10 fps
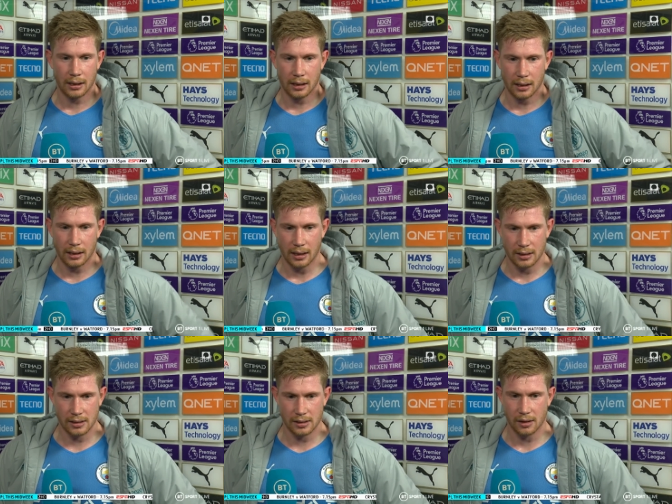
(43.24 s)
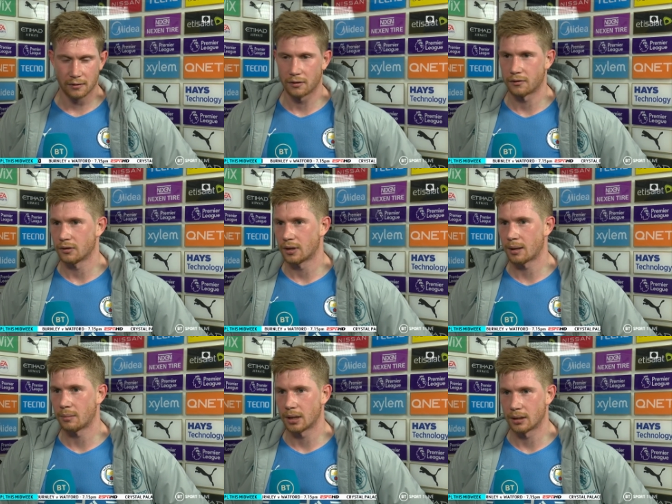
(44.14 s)
it gets tougher for
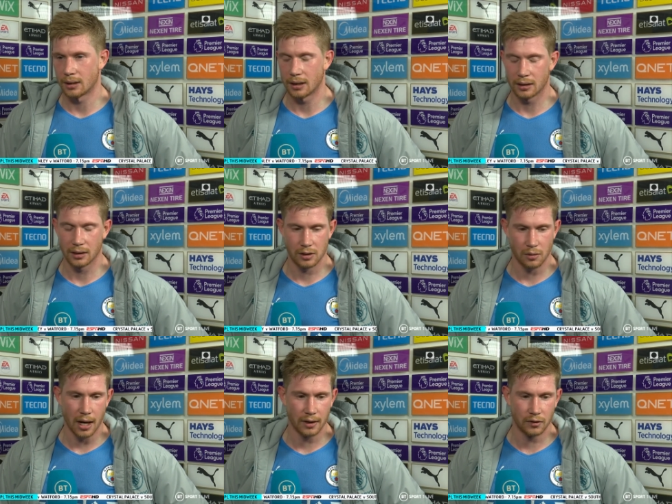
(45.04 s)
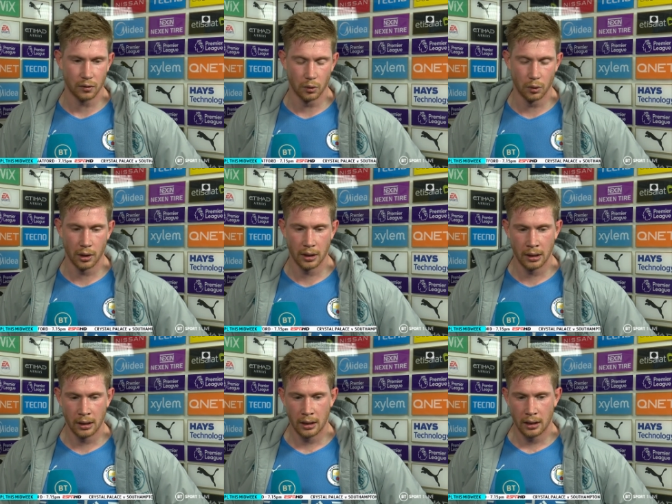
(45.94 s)
them, and they try to
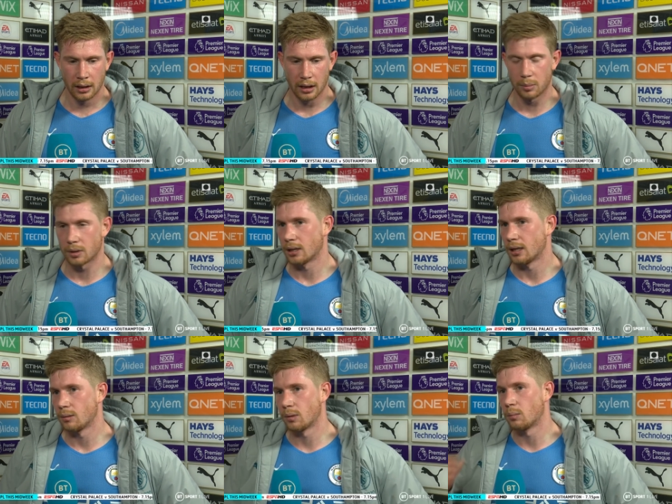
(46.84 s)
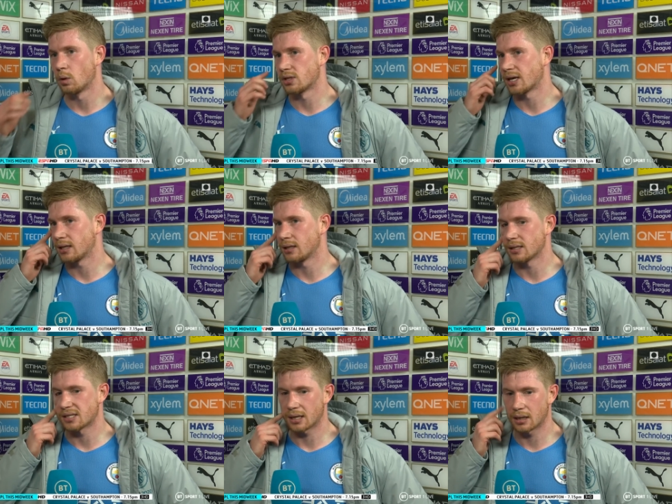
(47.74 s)
keep it a little bit more tight
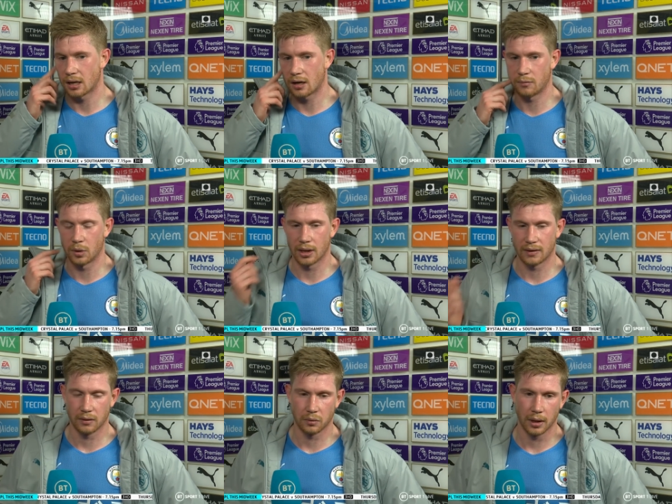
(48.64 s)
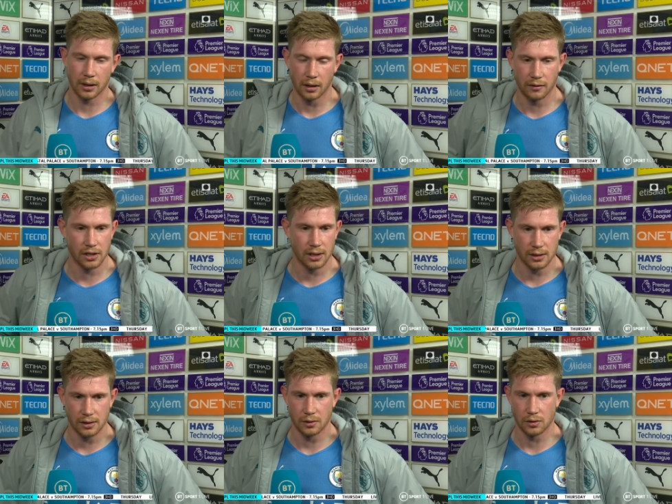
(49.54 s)
in the second half, but I think we had enough
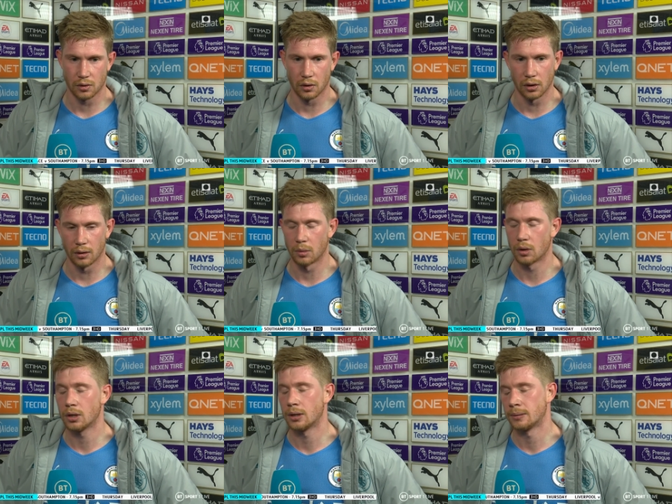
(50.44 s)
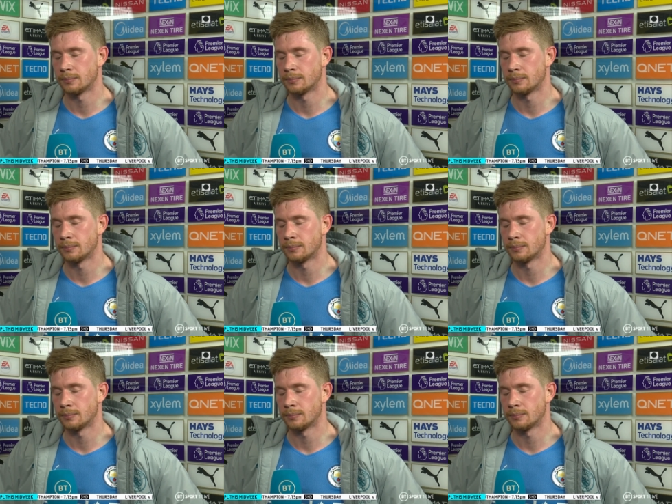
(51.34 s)
chances to score a lot more.